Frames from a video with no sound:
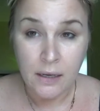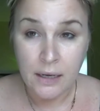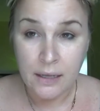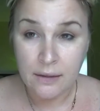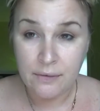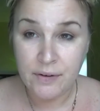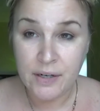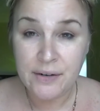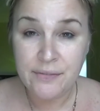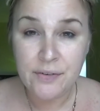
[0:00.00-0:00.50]

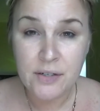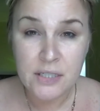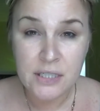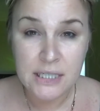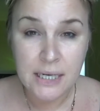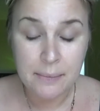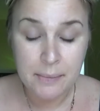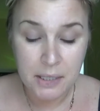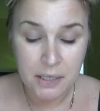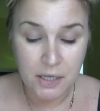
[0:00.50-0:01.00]
the very first
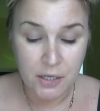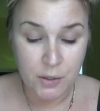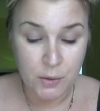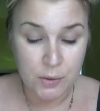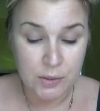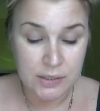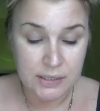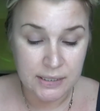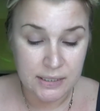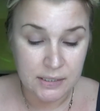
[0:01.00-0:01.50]
thing I'm going to
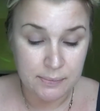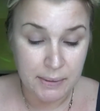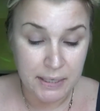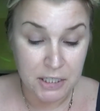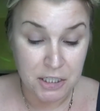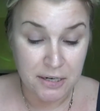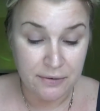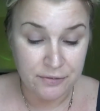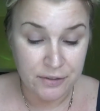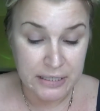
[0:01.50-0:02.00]
use is by
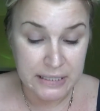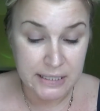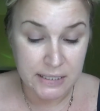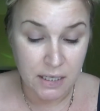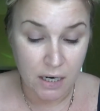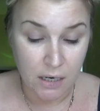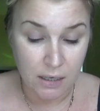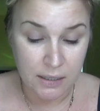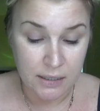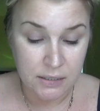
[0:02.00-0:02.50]
Jeffree
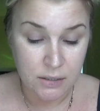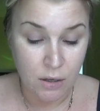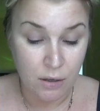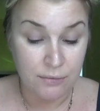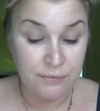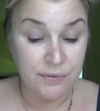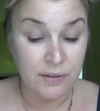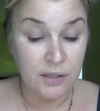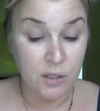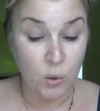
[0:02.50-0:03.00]
Star. It's called
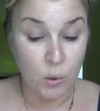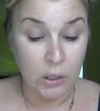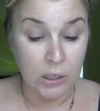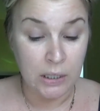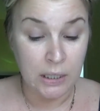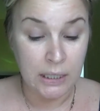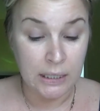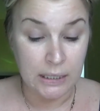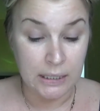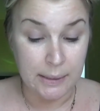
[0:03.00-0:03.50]

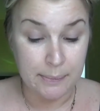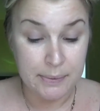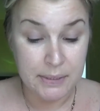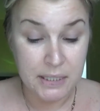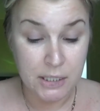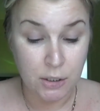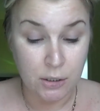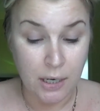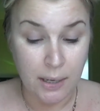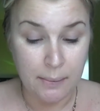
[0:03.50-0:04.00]
Velour Lip
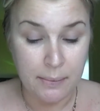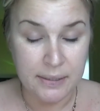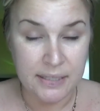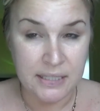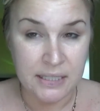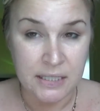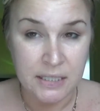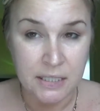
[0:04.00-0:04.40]
Scrub. It's in